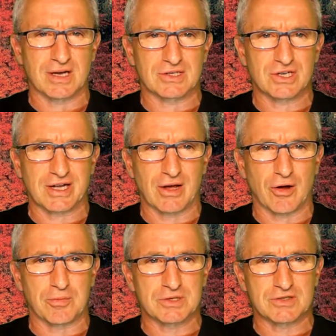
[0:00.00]
check out
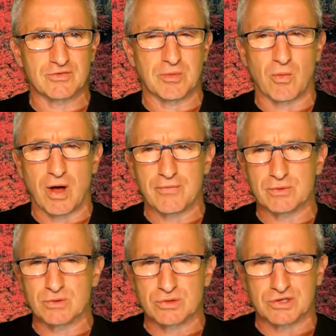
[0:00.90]
options for my wife, who
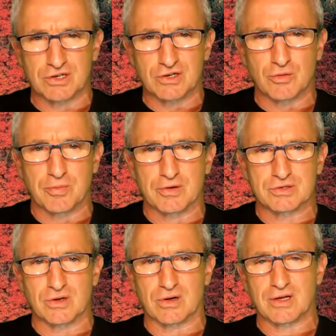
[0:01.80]
was also going to do a
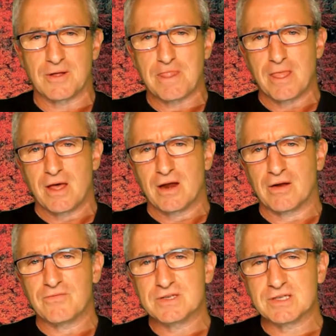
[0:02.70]
postdoc. And I
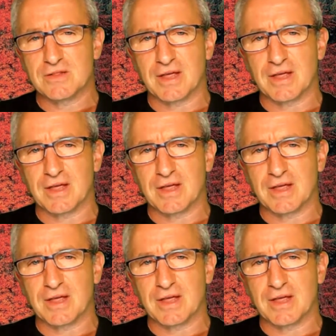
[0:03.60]
visited that